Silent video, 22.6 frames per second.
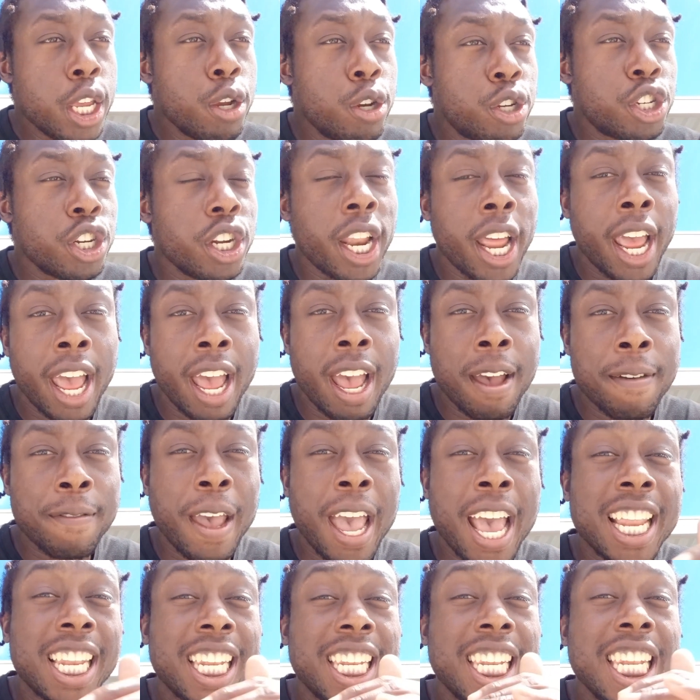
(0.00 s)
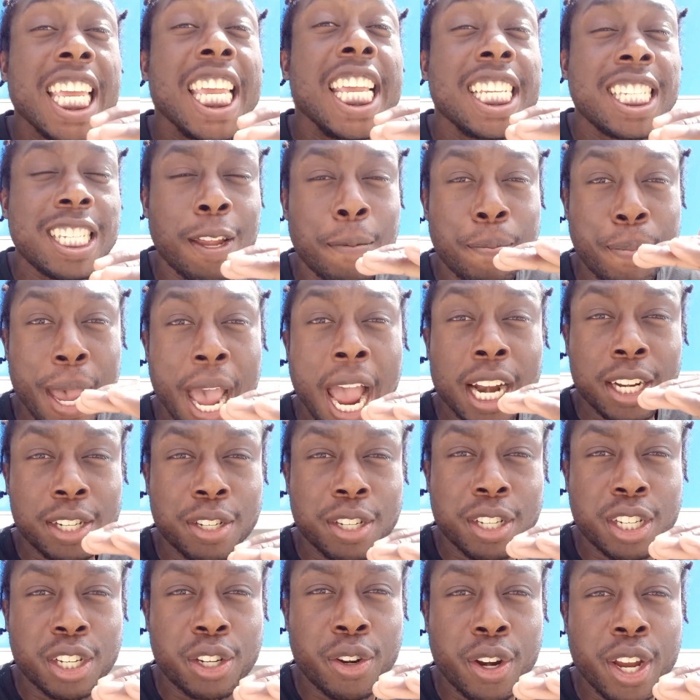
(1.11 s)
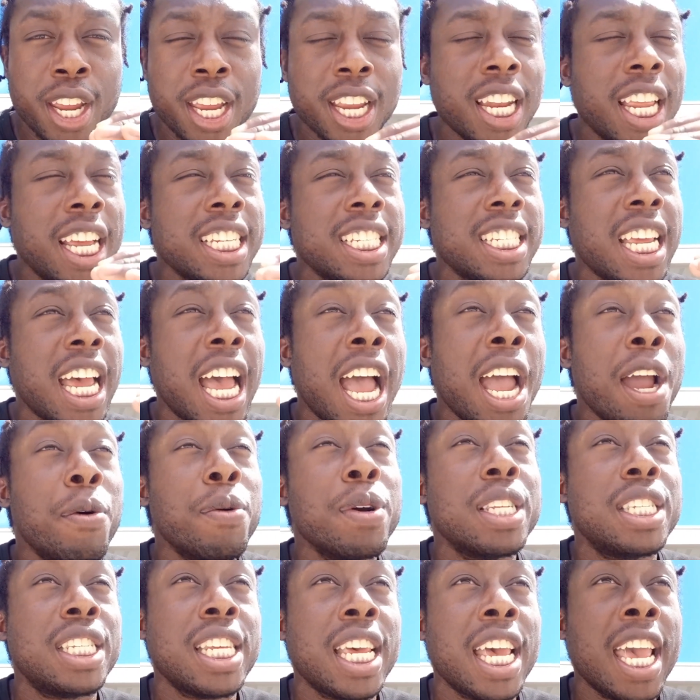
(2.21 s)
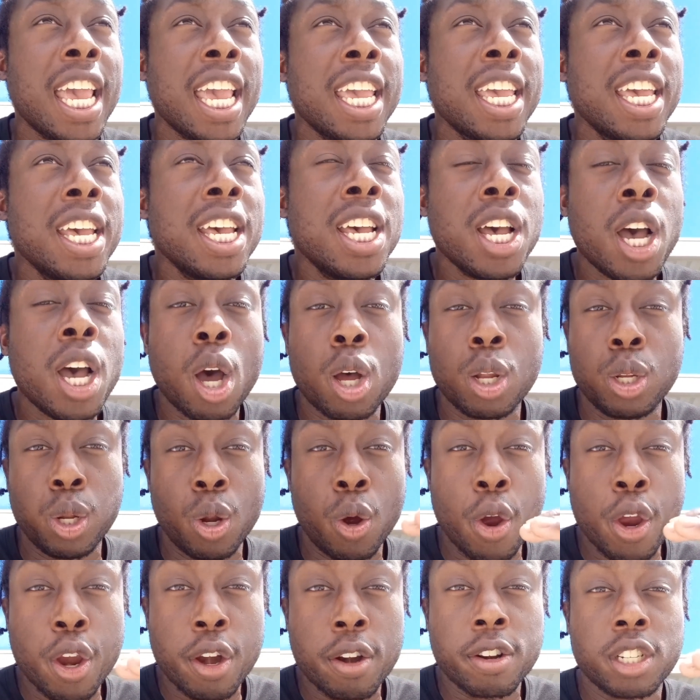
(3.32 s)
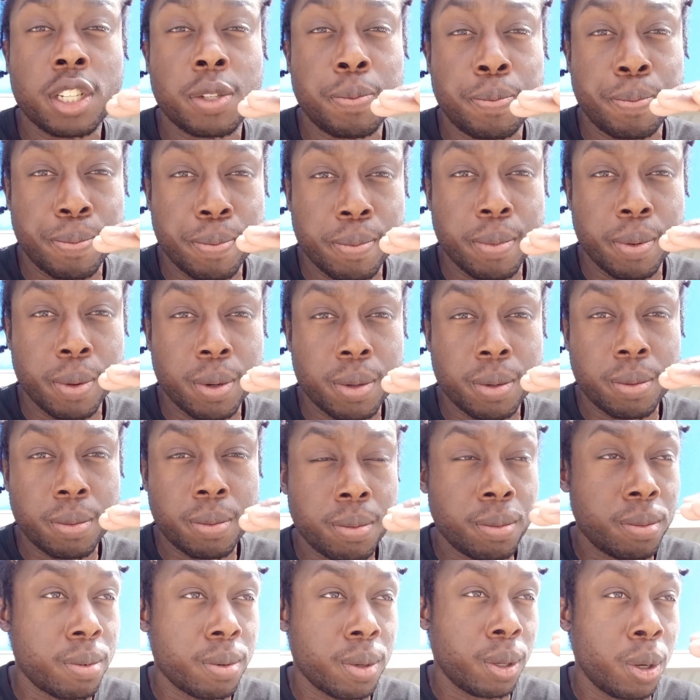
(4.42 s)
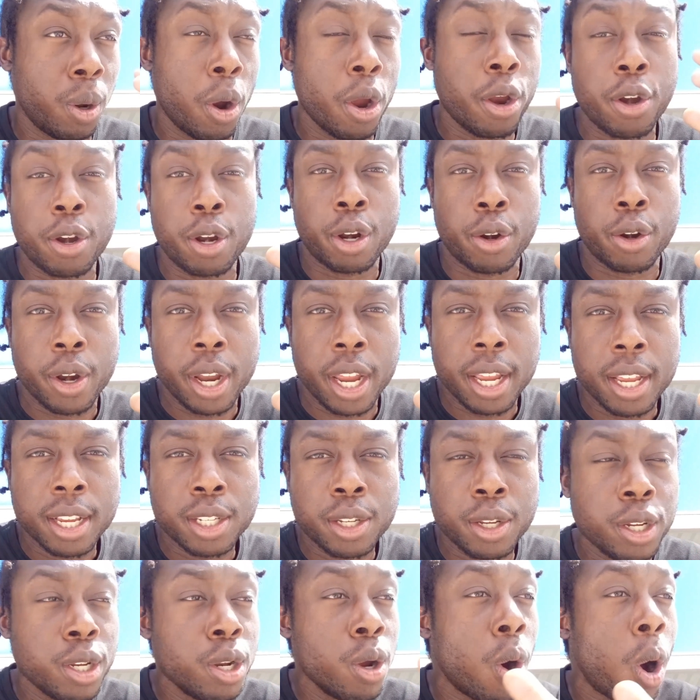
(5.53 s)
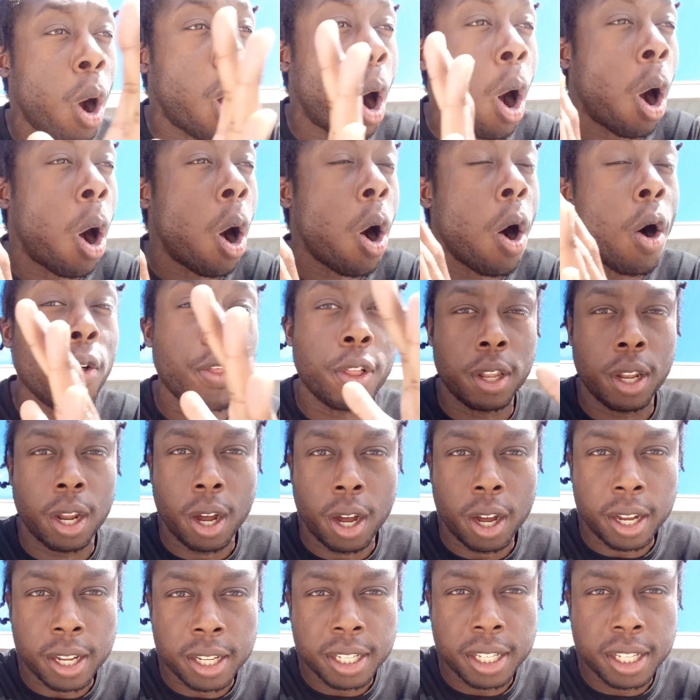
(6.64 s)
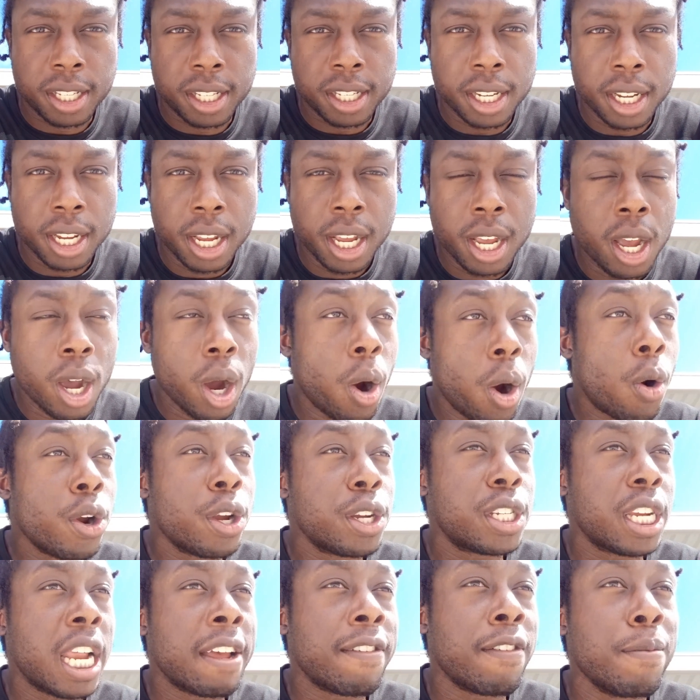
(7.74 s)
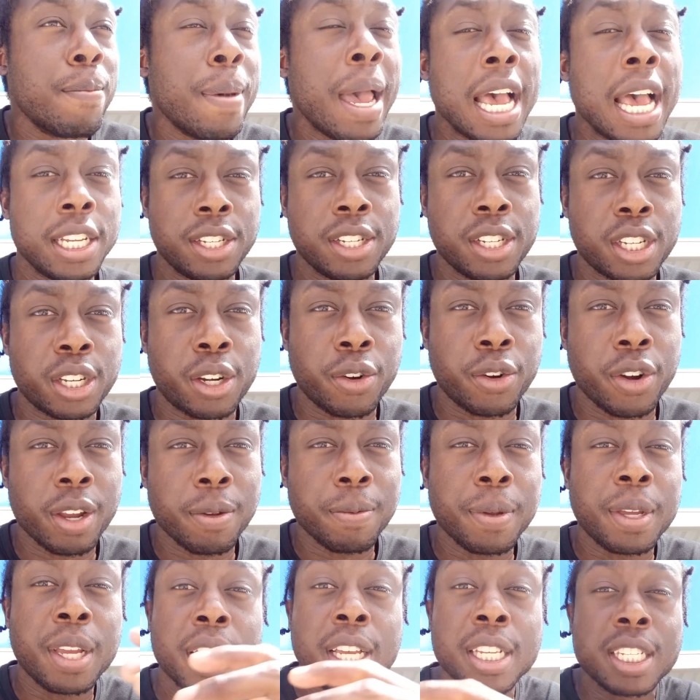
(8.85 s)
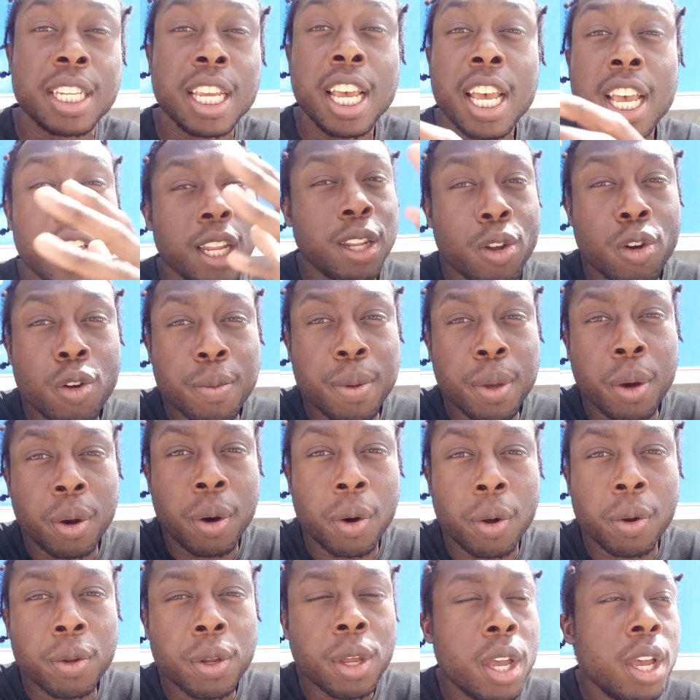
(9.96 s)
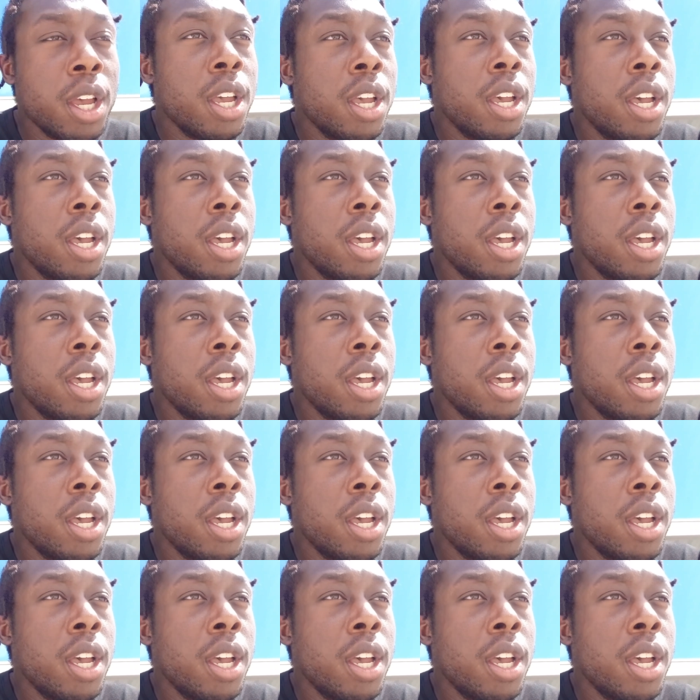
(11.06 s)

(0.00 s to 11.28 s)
you should have at least a bachelor's degree, unless I would say a lawyer degree, so you know all the laws, or you should have a master's degree, because lo and behold,